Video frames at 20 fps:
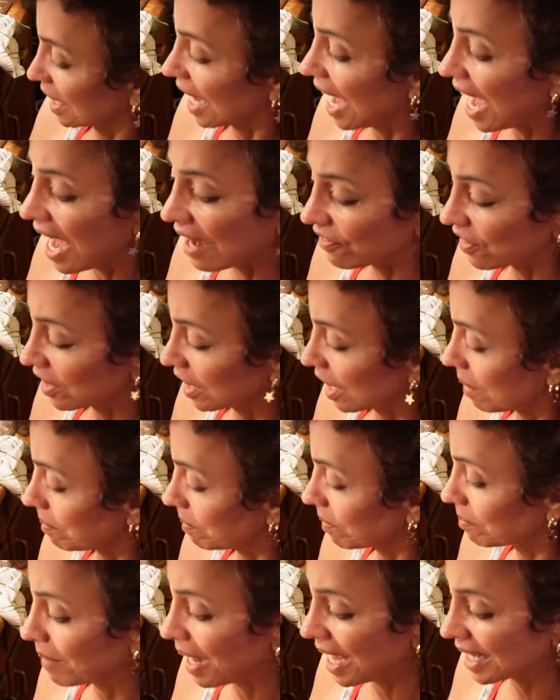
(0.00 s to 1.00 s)
a half a cup
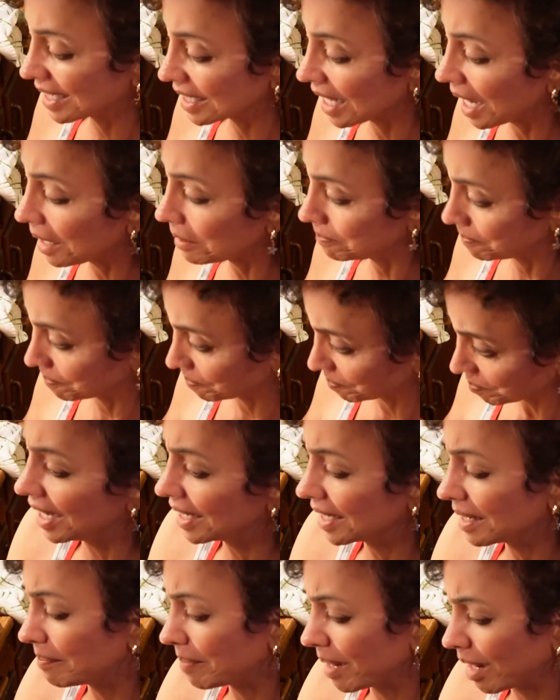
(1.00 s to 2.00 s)
of masa
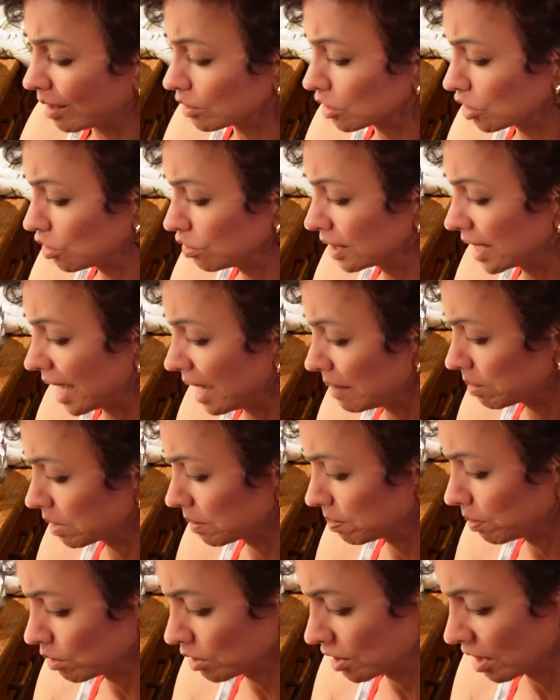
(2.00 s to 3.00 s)
and about 2
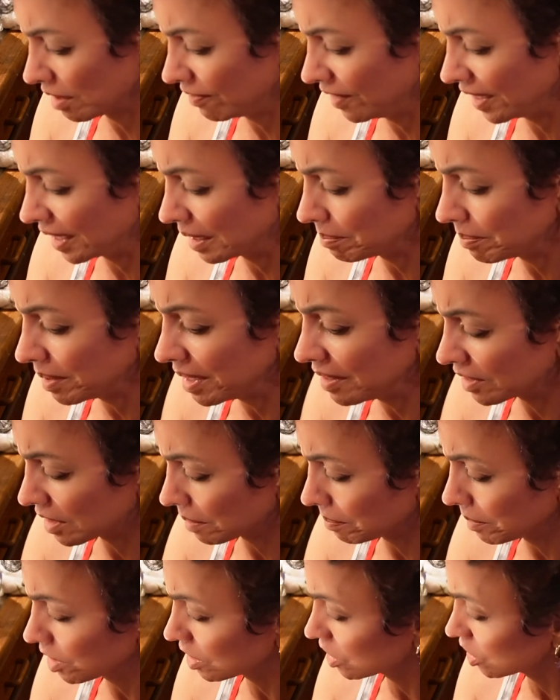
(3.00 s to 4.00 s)
tablespoons of the vegan beef,
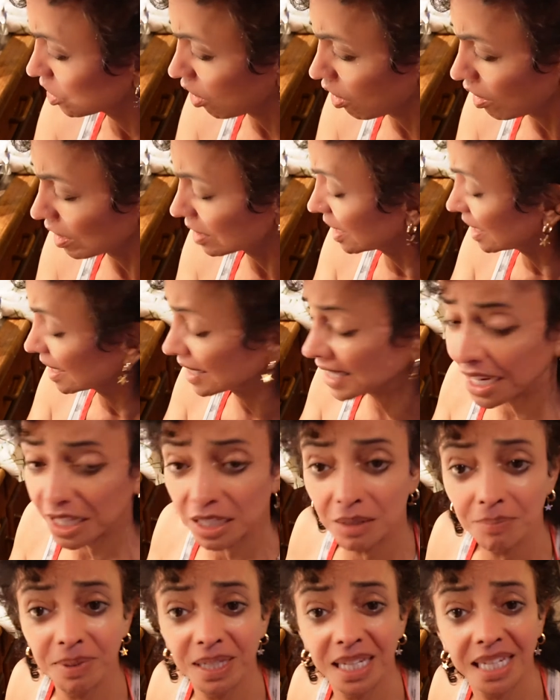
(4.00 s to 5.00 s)
some of the sauce. There's not
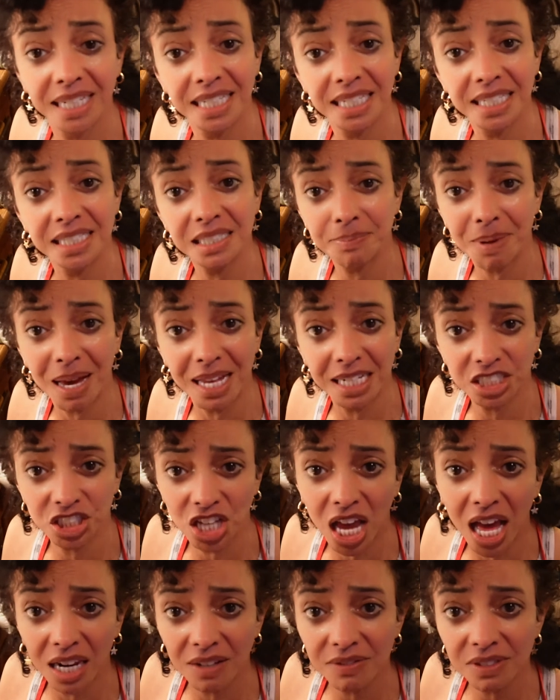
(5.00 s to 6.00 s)
gonna be any Spanish
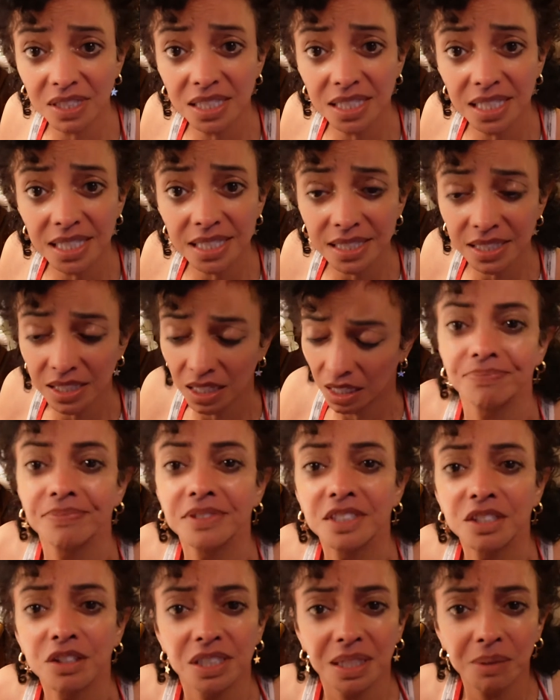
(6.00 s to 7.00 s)
olives in this
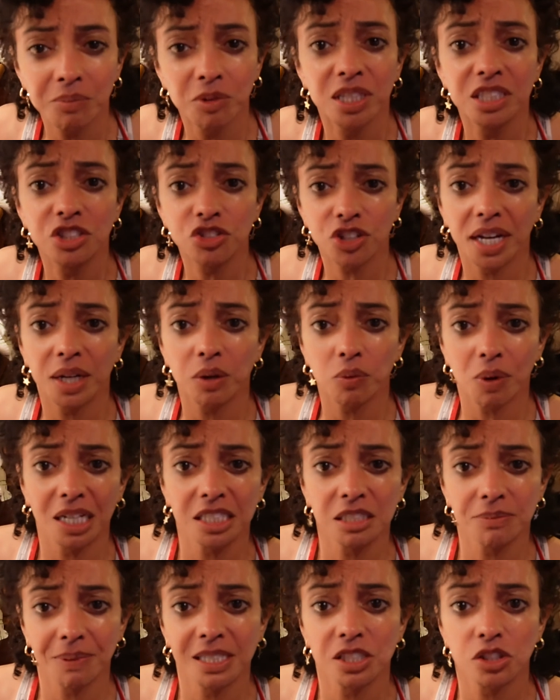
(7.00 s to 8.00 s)
because I'm really trying to
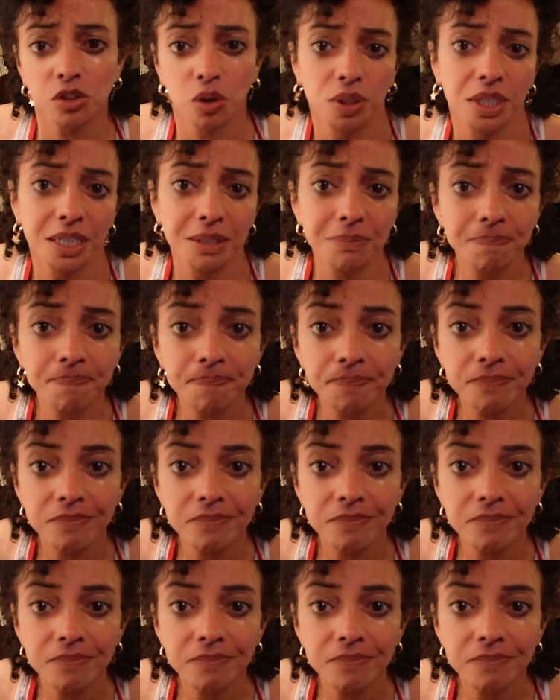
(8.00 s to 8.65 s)
watch my sodium.